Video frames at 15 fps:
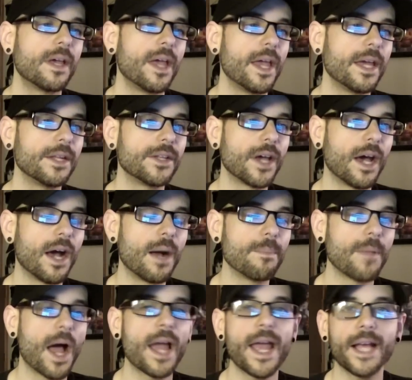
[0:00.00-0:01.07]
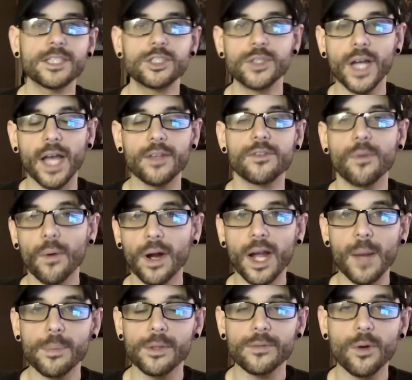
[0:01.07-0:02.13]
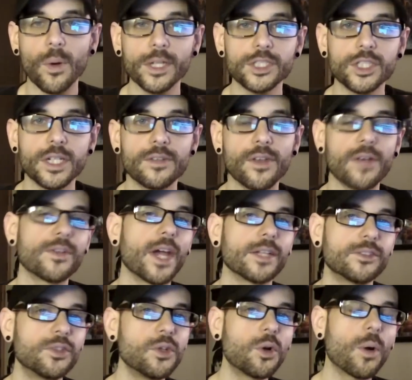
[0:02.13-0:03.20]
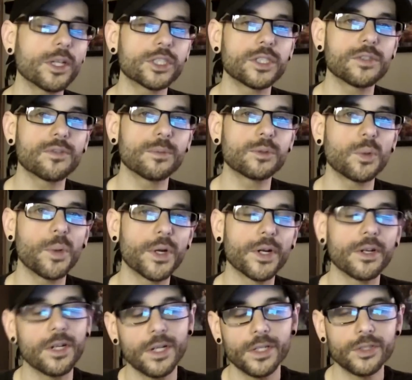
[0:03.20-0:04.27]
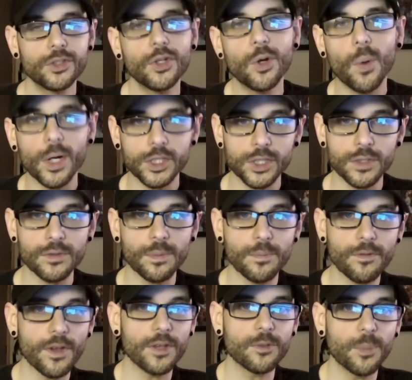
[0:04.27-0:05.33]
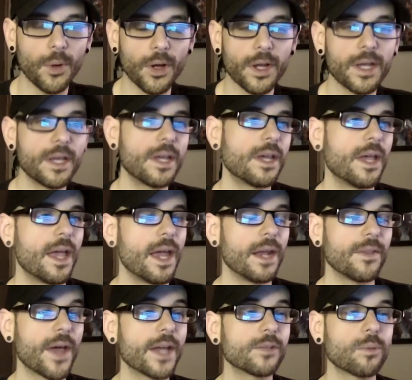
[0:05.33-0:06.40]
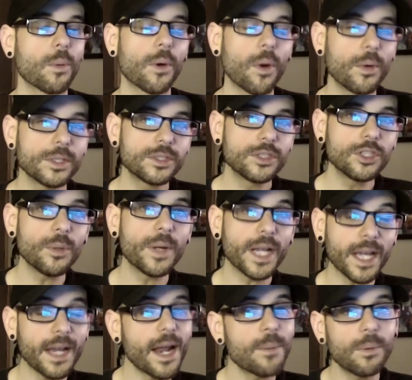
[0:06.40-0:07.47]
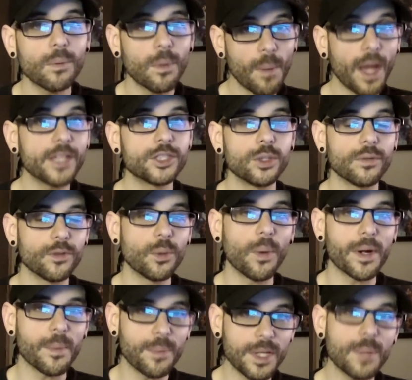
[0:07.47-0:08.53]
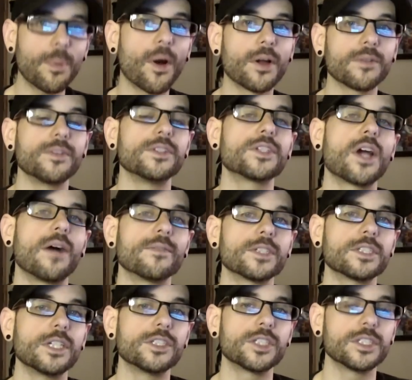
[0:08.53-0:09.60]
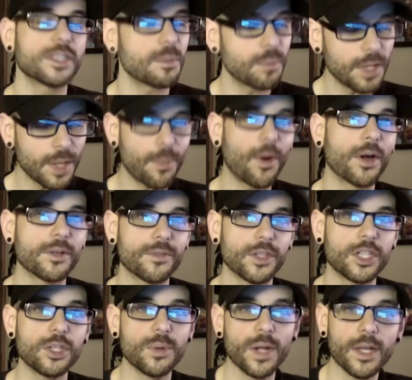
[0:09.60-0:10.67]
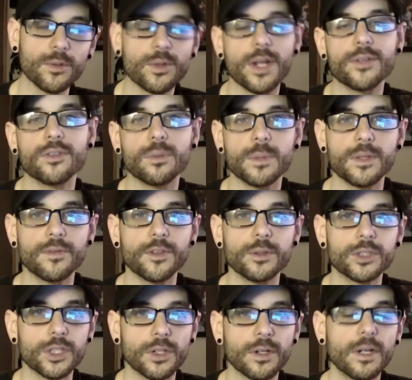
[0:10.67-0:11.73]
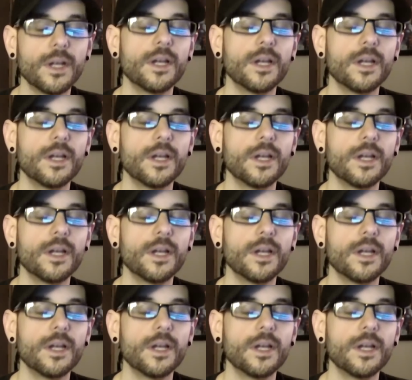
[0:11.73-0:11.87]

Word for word: And um, I asked you guys for a couple of questions. I've got two questions from Twitter, two questions from Facebook, and that is what we're going to do. And again, I will remind you, if you want to be a part of these conversations and be a part of the Q and A's when I do them in the future,